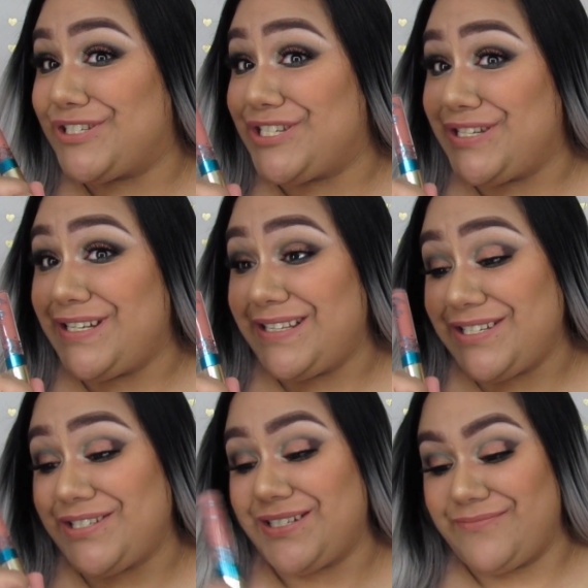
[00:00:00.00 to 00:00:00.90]
She did
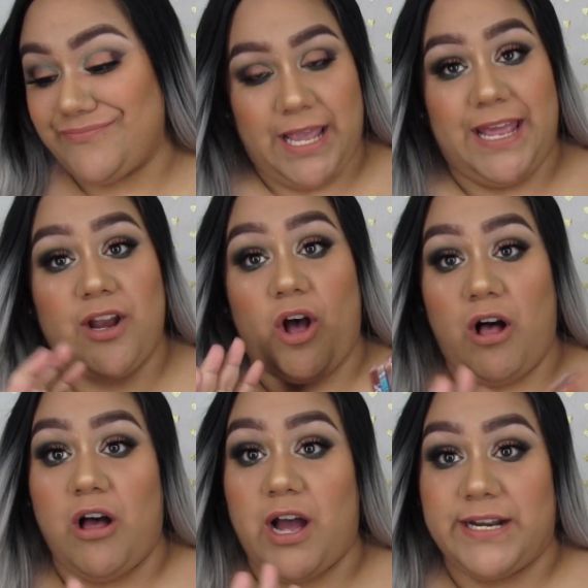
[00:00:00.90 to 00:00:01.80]
this shit. In
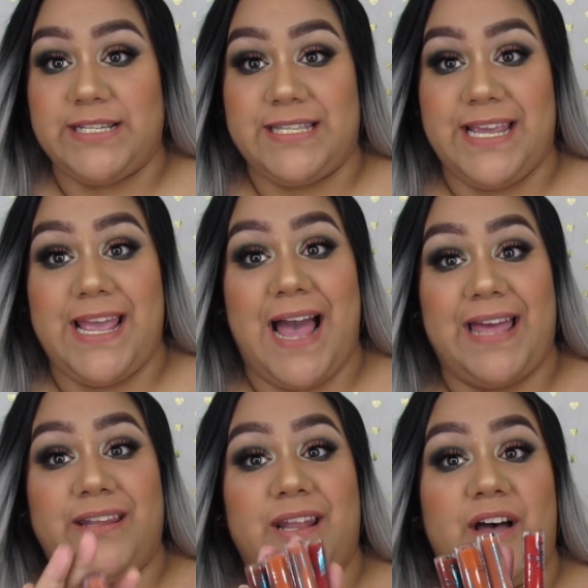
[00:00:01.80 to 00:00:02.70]
all honesty,
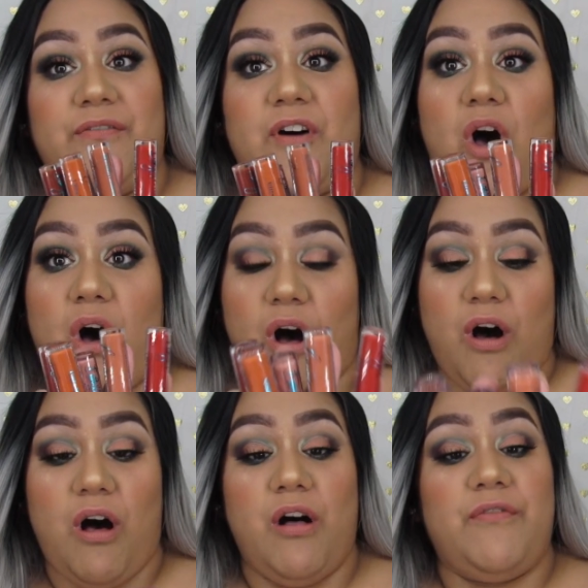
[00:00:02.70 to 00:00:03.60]
I love
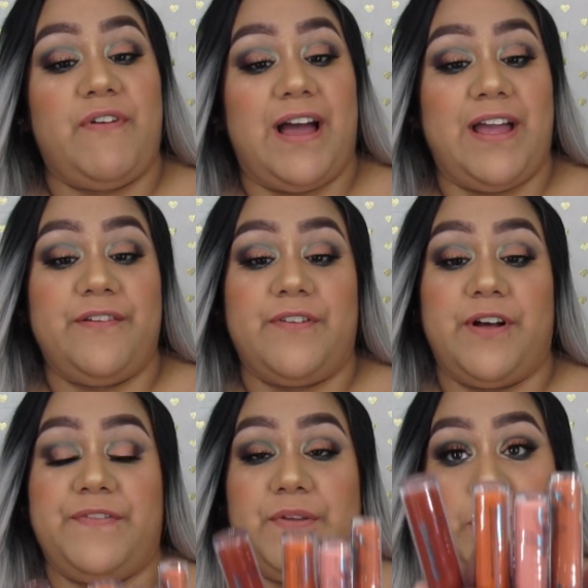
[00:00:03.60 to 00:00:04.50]
all 5 of the